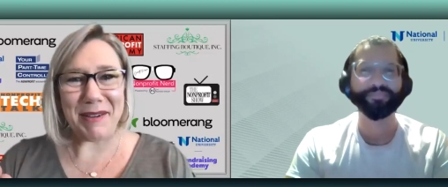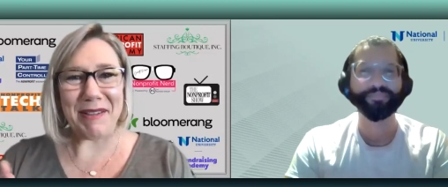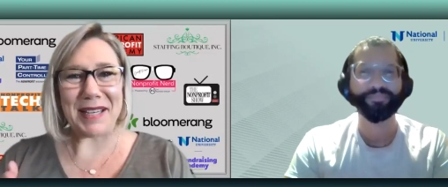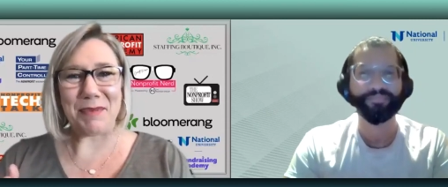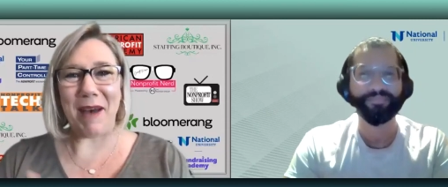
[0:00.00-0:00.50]
Speaker 1: on
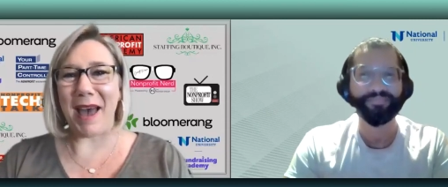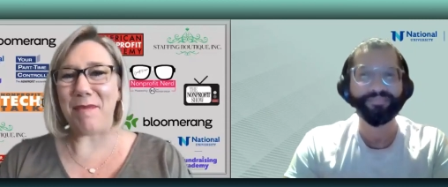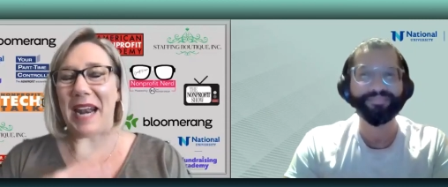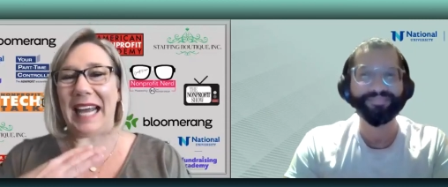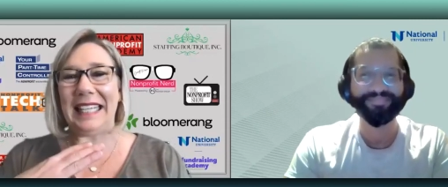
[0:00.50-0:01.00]
the spot,
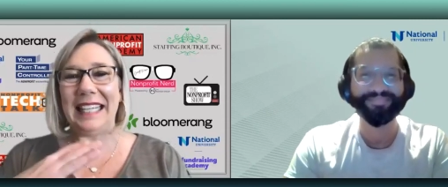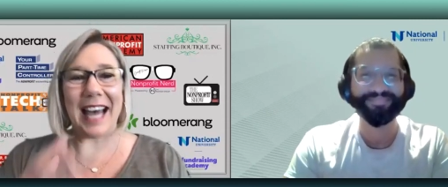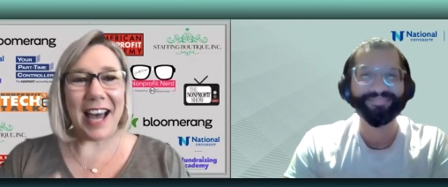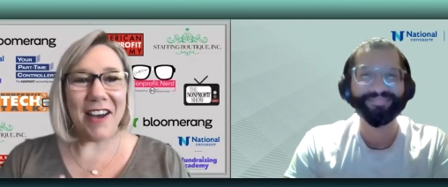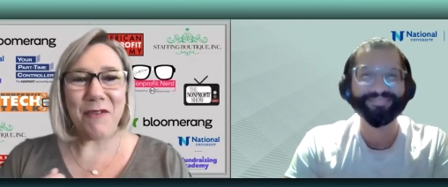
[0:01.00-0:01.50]
but I
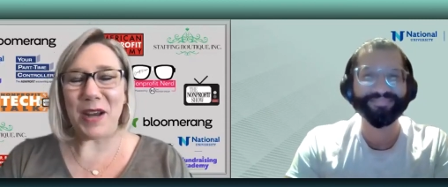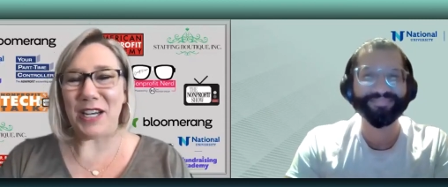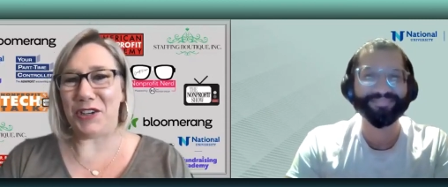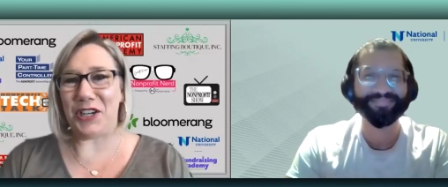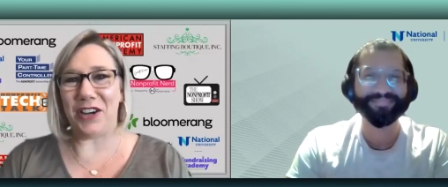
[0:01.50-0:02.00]
love when
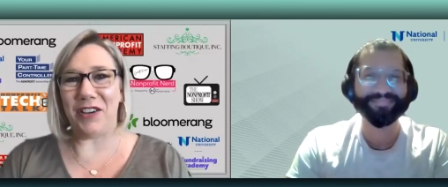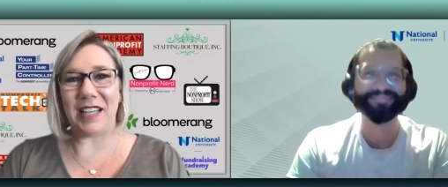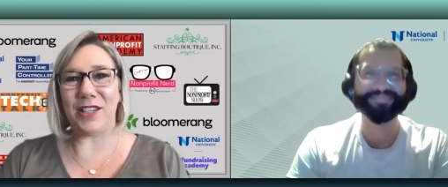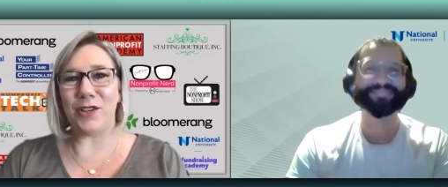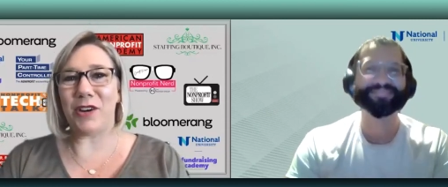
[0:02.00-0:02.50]
you share
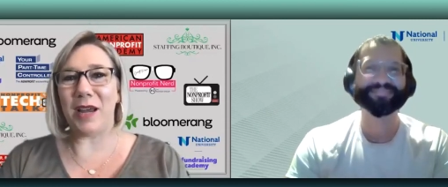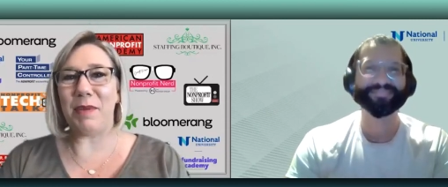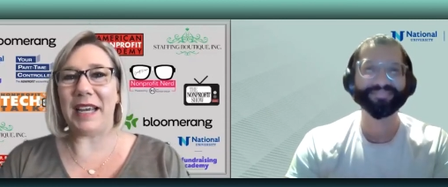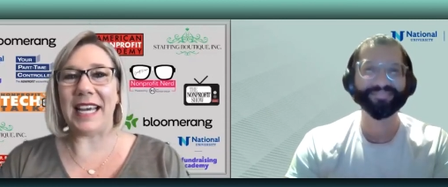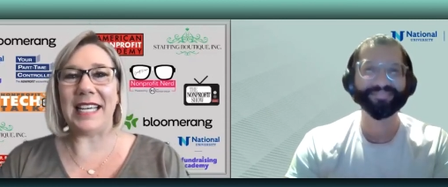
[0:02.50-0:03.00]
that story
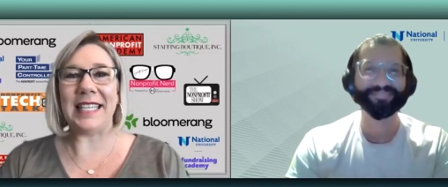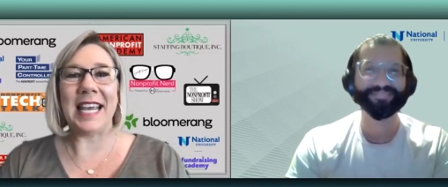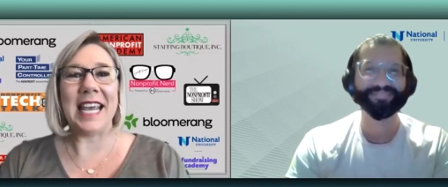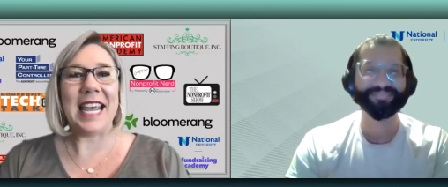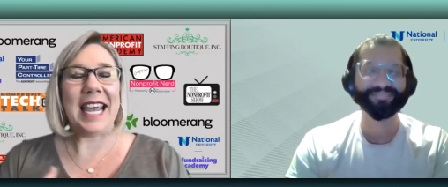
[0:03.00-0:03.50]
because
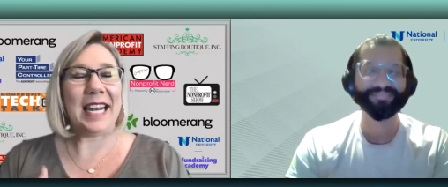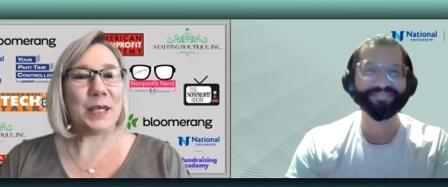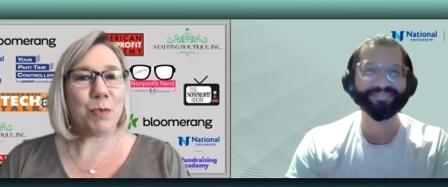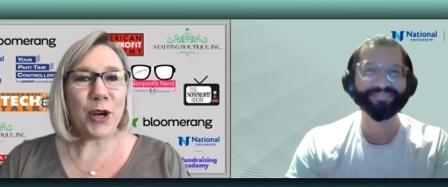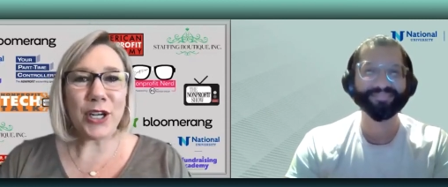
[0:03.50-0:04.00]
it
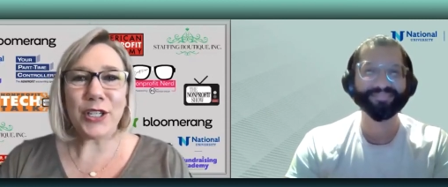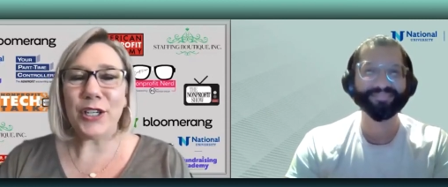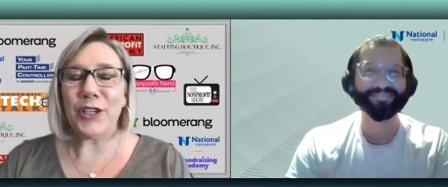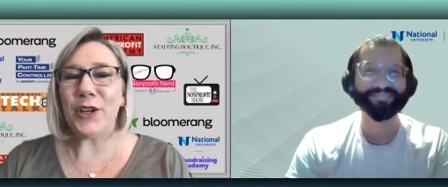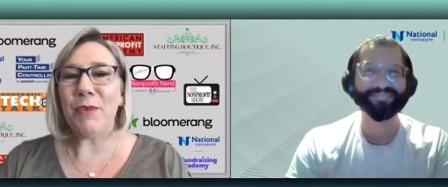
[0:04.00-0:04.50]
is
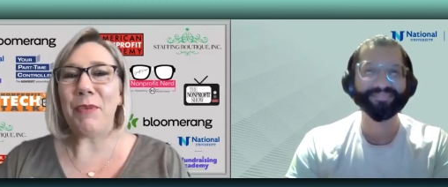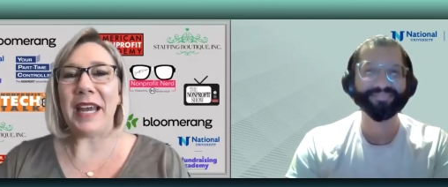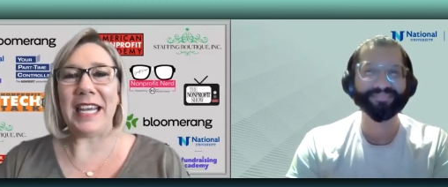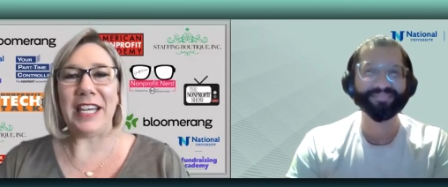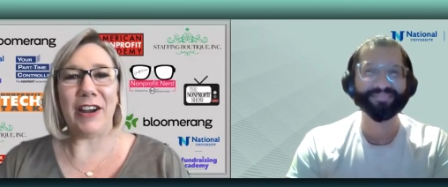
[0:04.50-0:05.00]
personal,
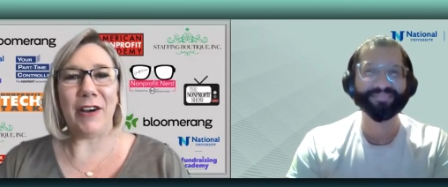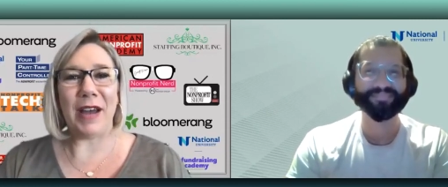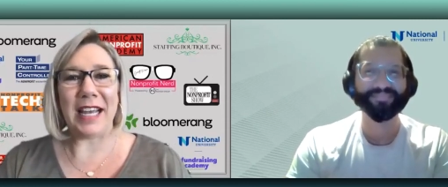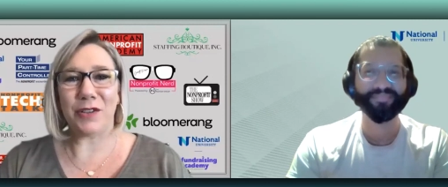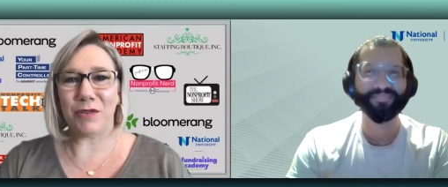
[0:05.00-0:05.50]
but you know,
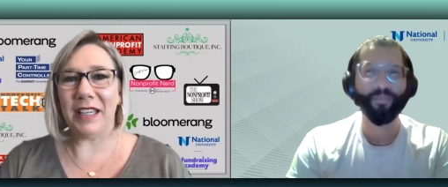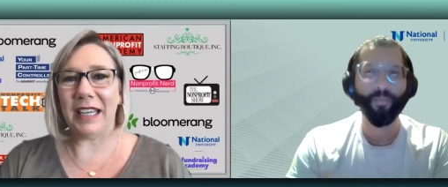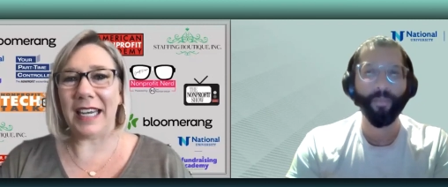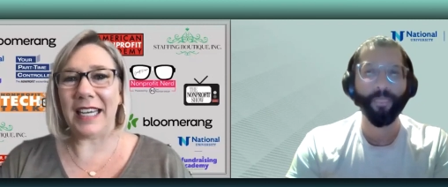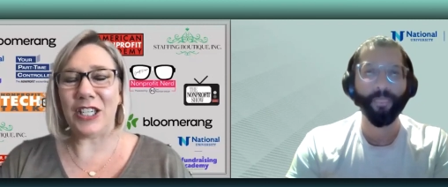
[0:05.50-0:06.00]
it's
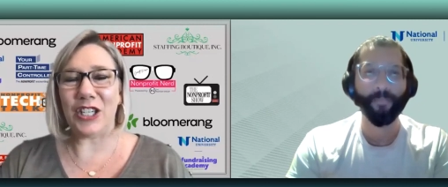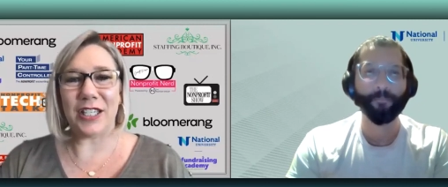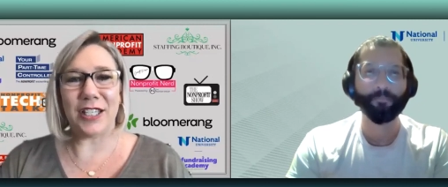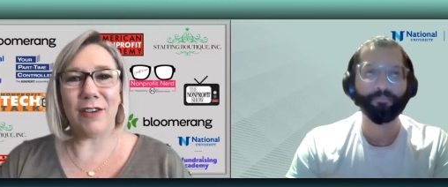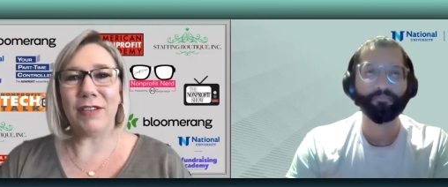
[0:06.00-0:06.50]
really
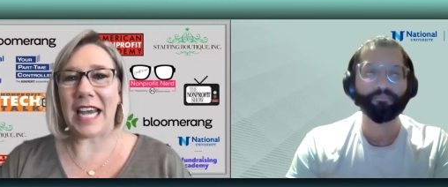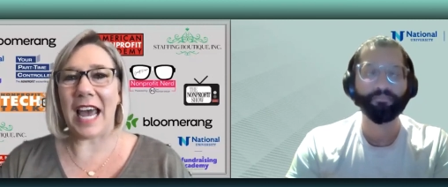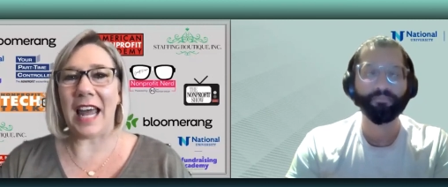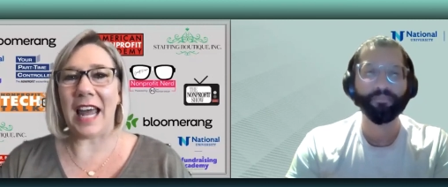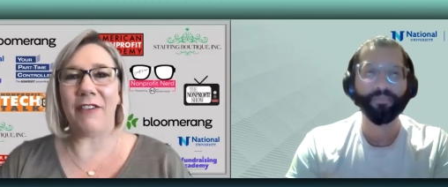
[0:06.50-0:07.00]
just so
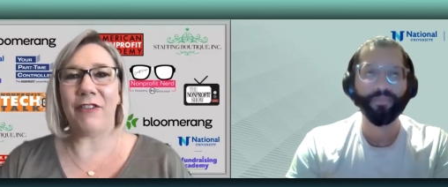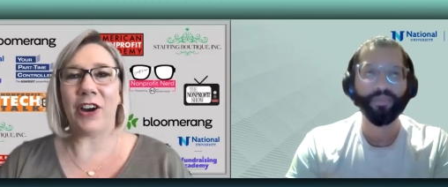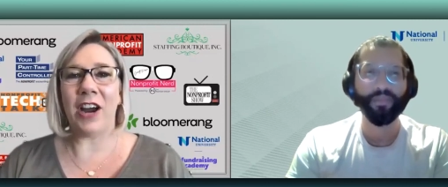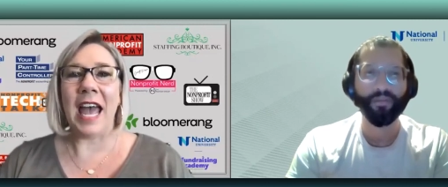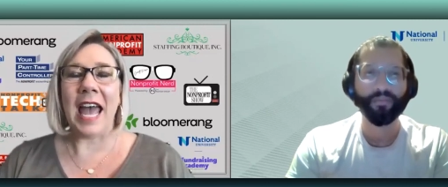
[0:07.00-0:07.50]
telling
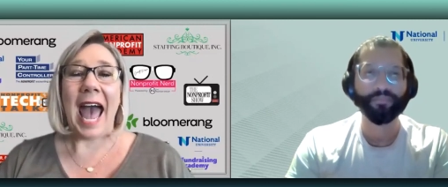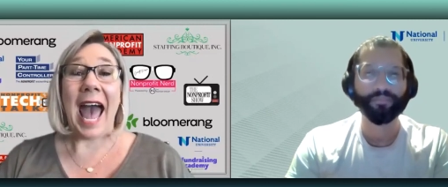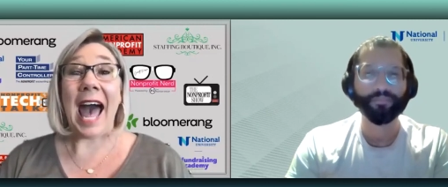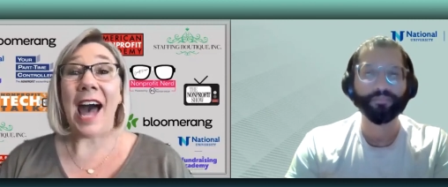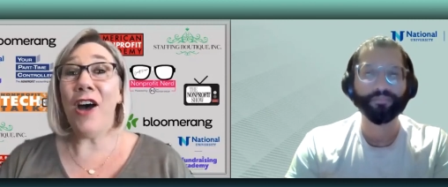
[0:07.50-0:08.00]
for
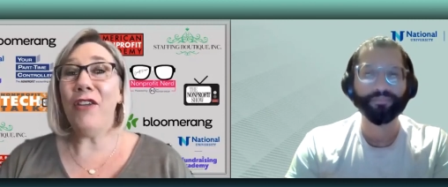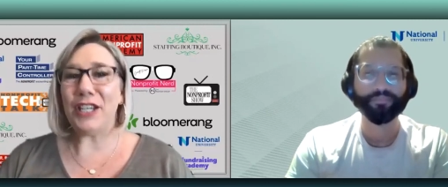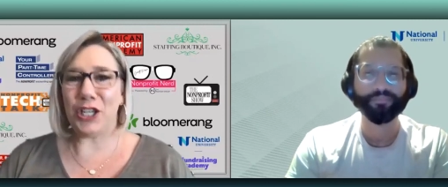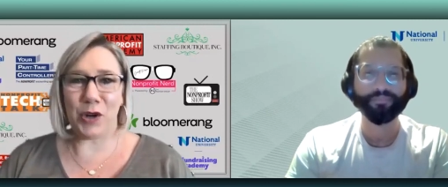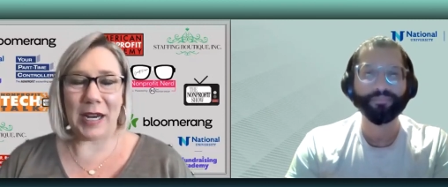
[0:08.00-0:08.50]
how
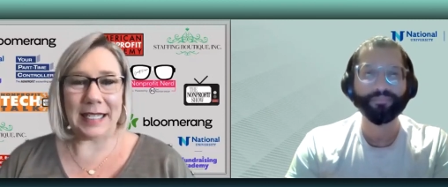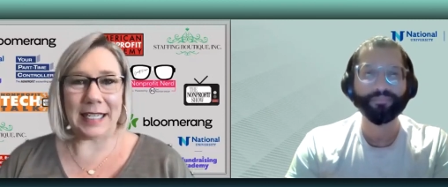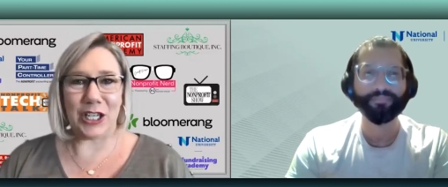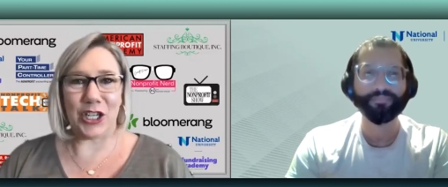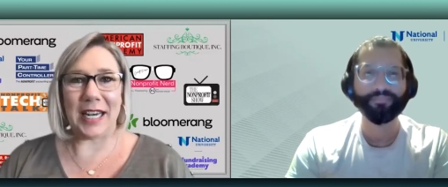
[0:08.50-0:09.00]
this
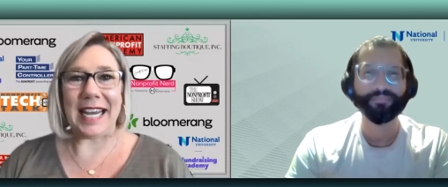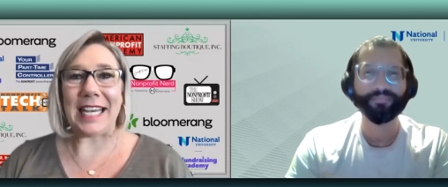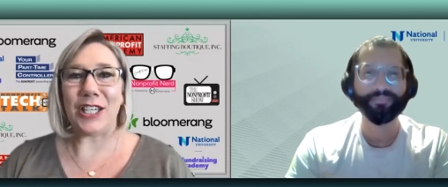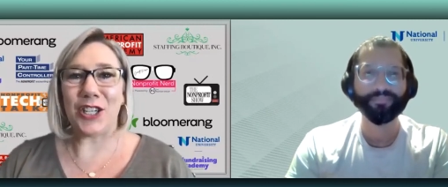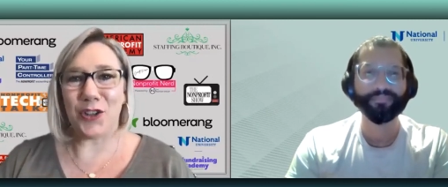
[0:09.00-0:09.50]
transition
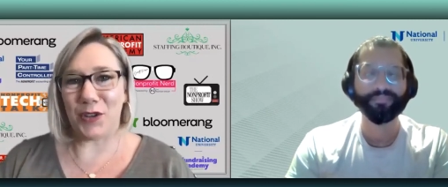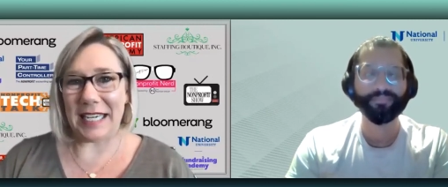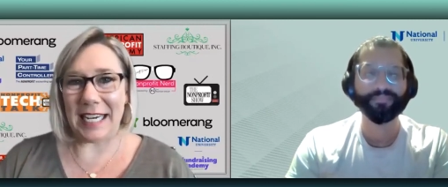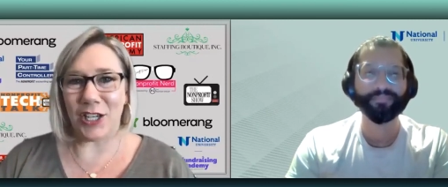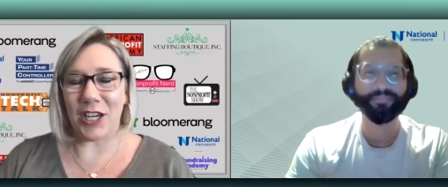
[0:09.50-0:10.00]
is
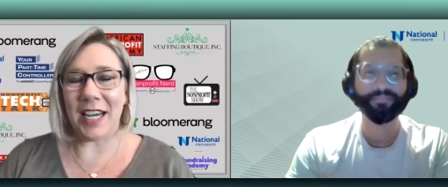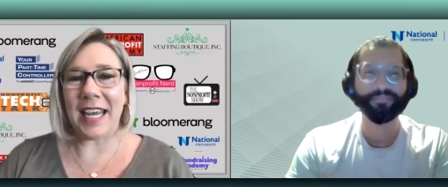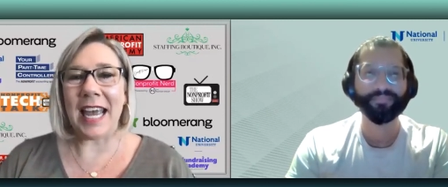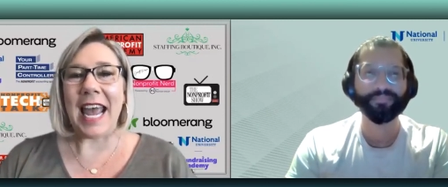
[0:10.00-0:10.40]
strategic.